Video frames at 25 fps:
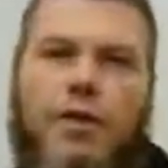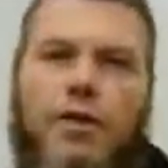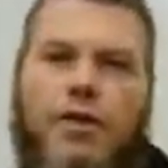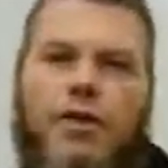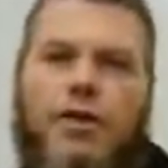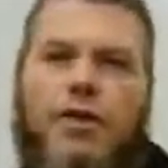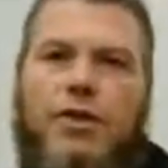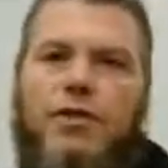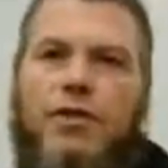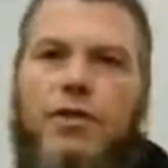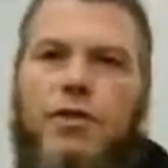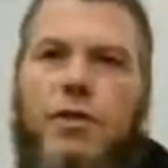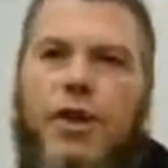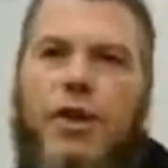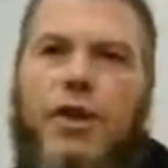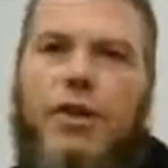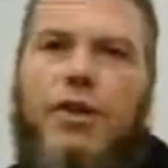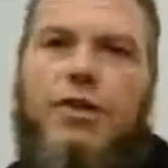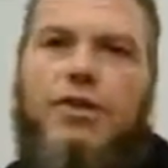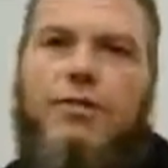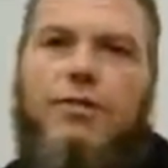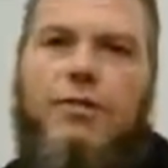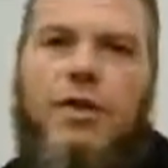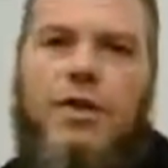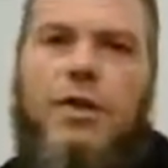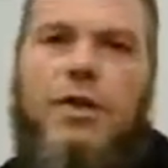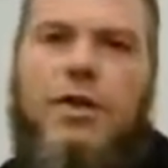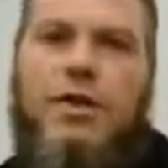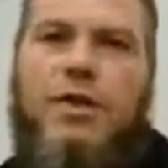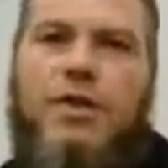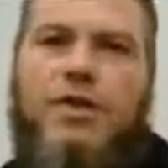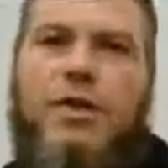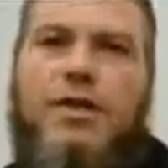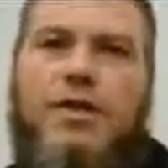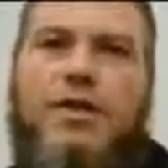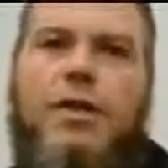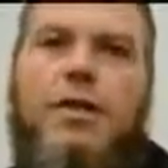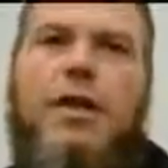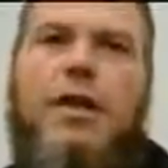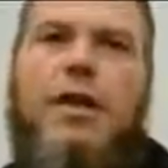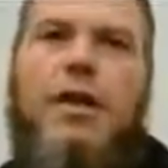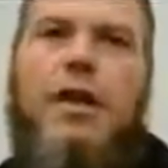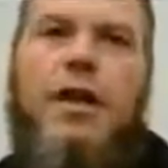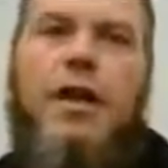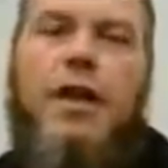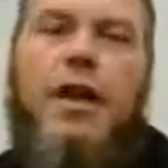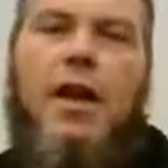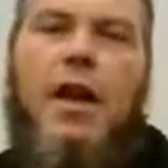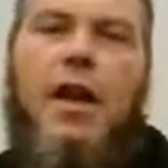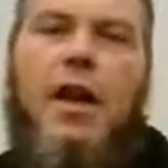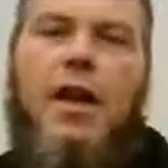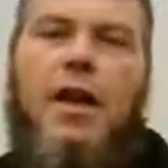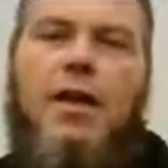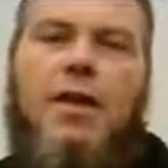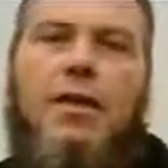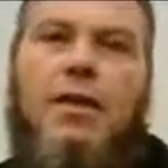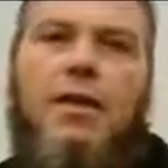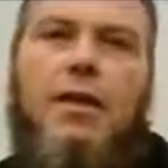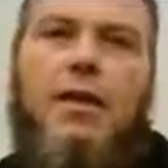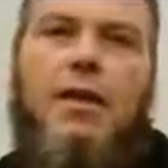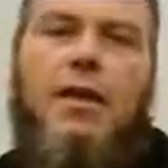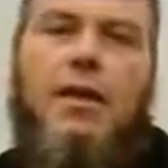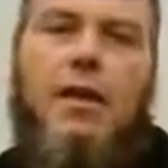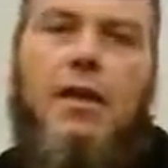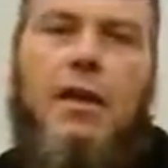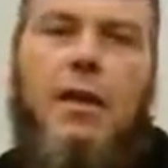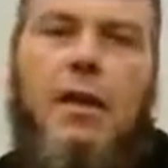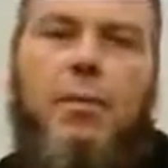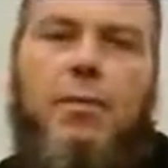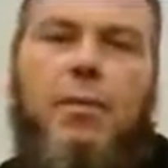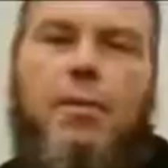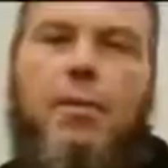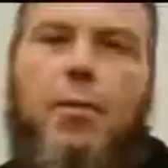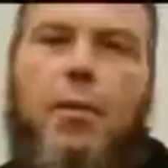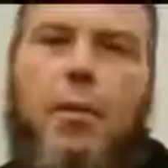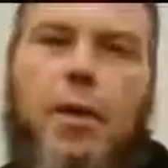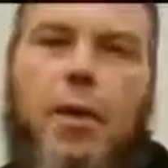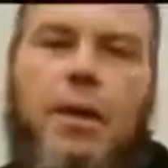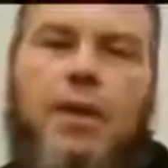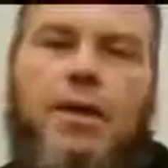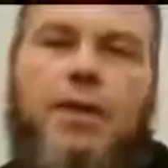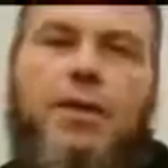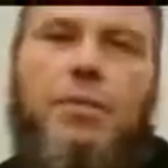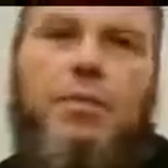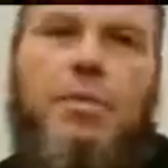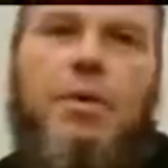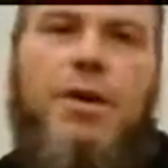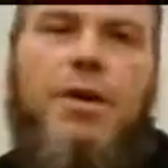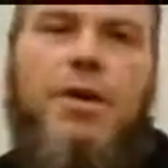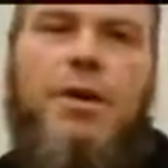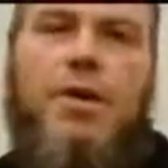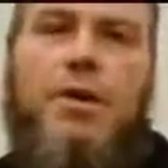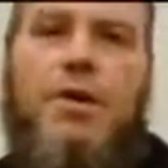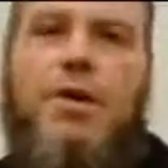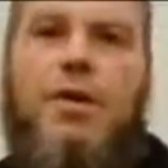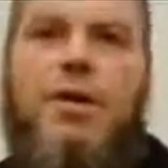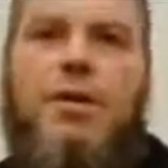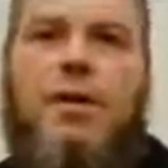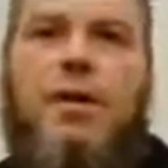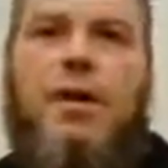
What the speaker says: the Christian way is peace and the Hebrew way is peace,